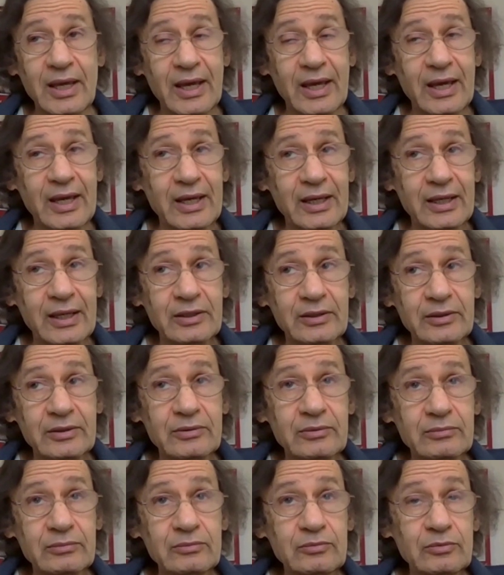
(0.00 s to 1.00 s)
and
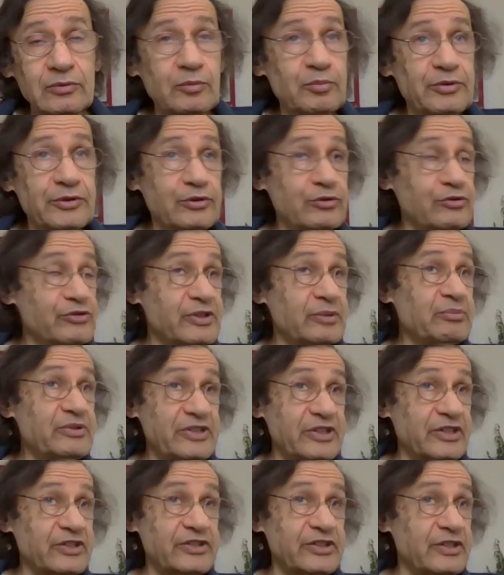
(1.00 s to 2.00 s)
will produce some
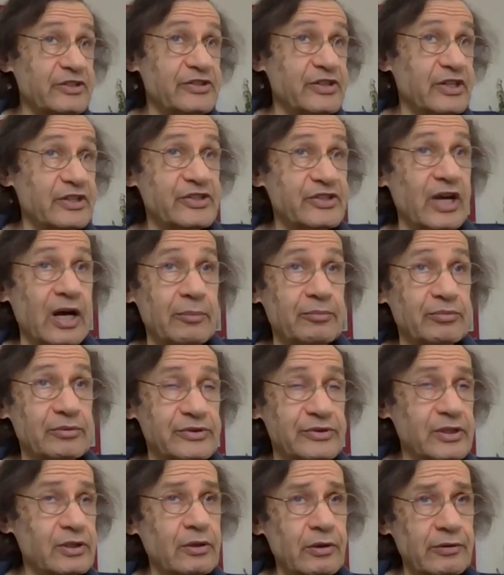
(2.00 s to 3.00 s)
66
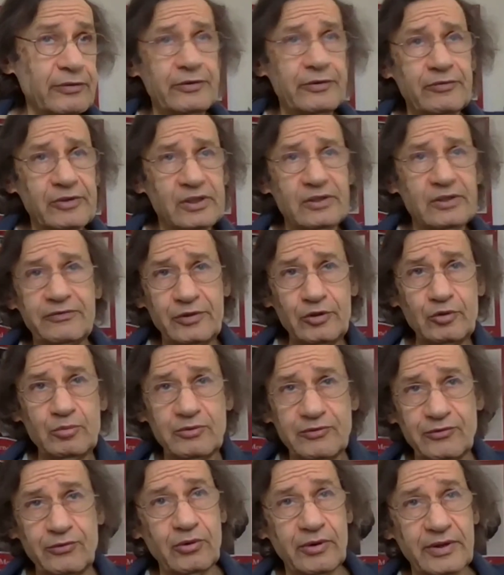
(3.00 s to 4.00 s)
operas. He'd already written a few
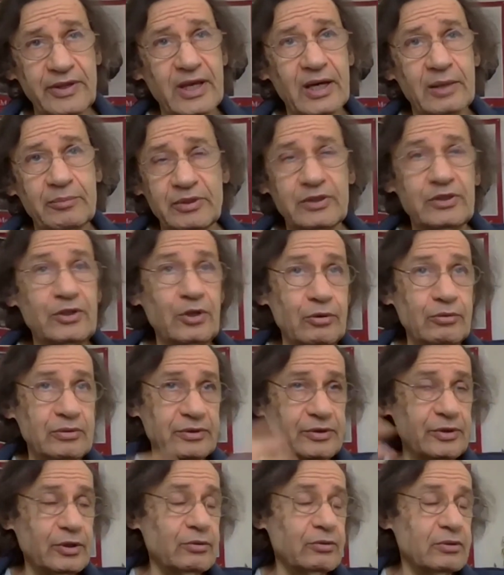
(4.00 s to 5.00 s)
before that, but
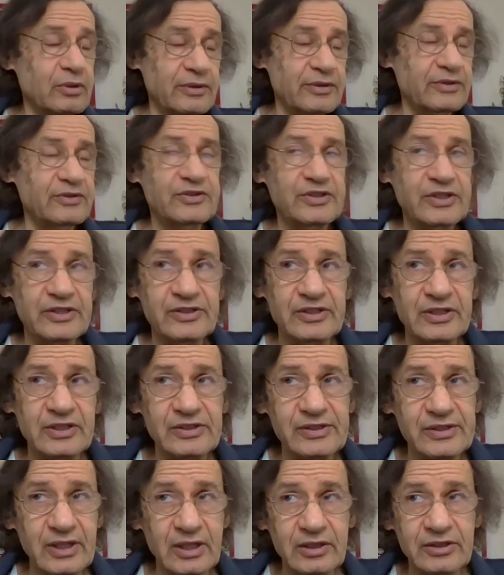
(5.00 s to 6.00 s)
in total there's
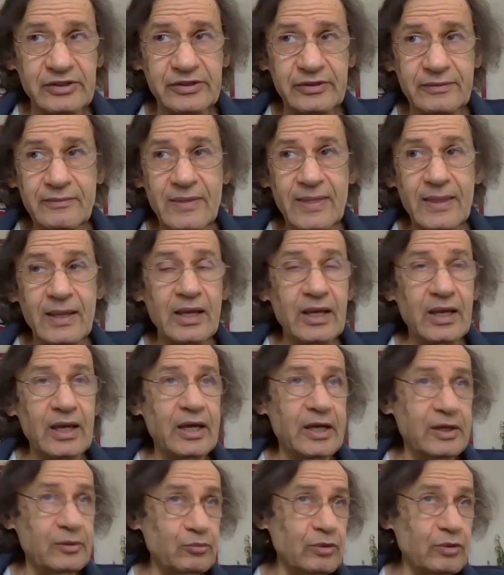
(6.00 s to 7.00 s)
66.
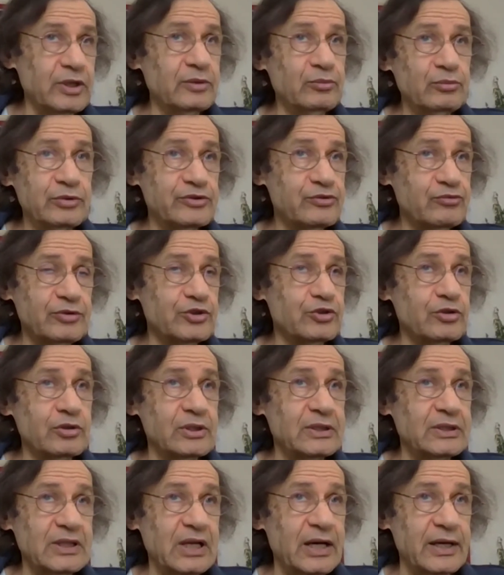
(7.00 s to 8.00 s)
And one was Richard
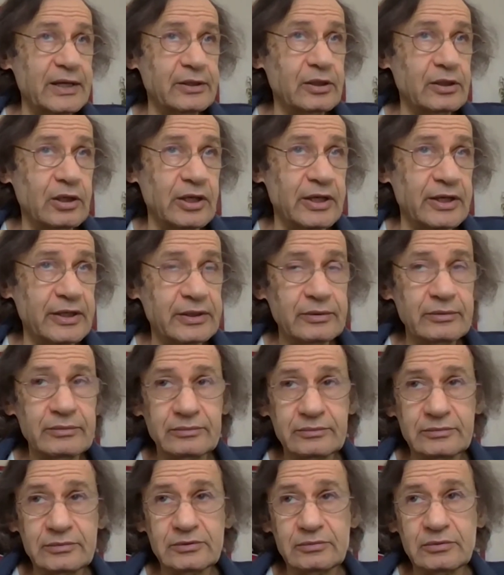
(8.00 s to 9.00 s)
the Lionhearted,
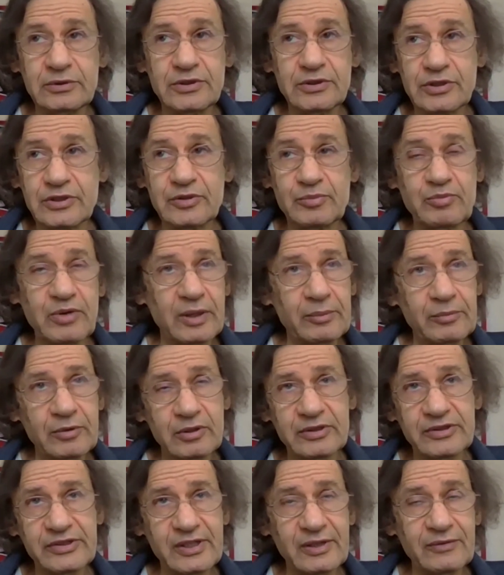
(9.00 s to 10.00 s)
which is
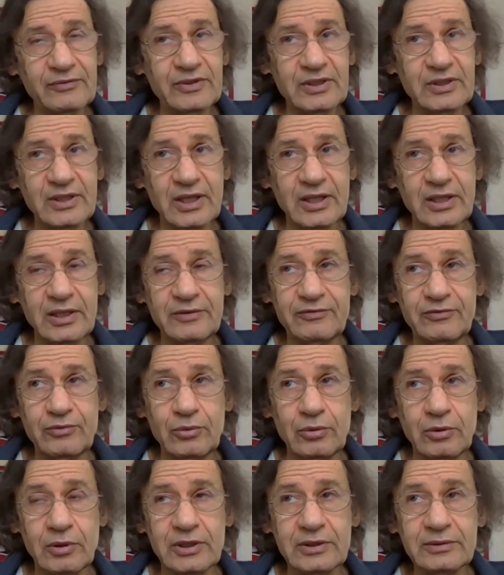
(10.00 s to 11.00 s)
premiered in
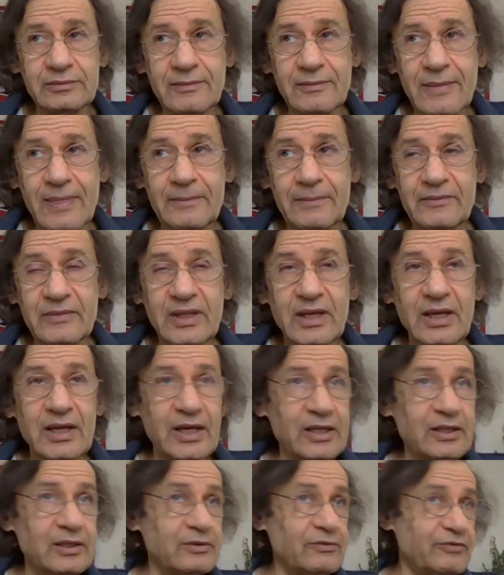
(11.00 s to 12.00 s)
1784.
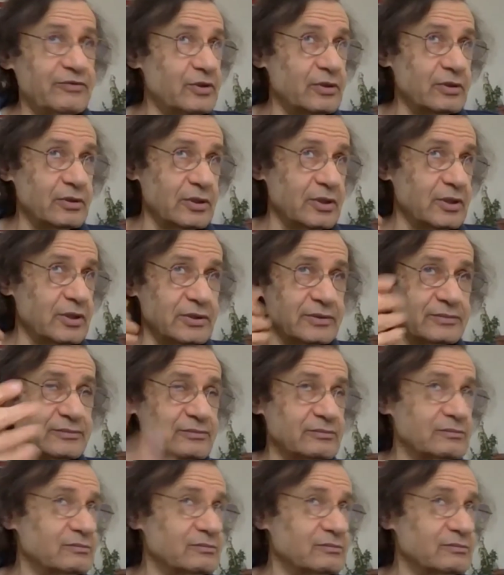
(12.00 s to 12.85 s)
And if you